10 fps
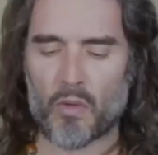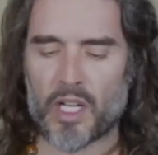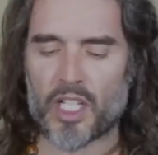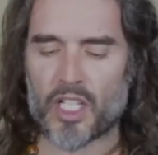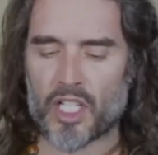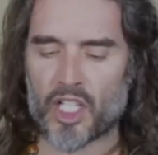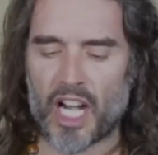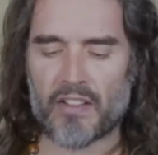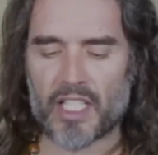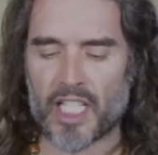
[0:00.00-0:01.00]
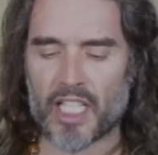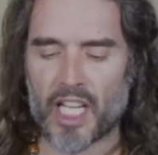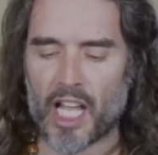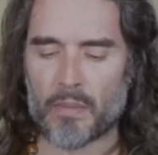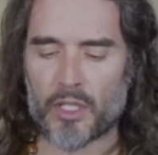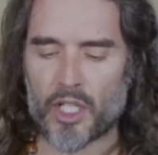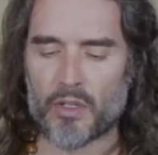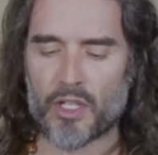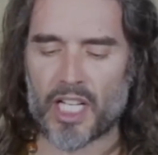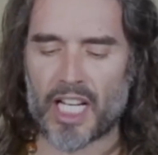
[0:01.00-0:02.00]
which is a charity that helps
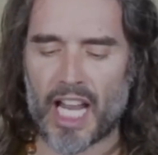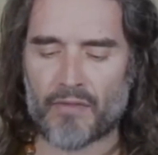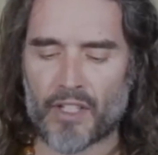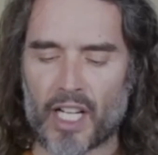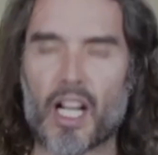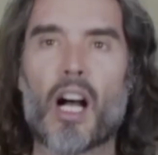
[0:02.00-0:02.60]
children in Africa.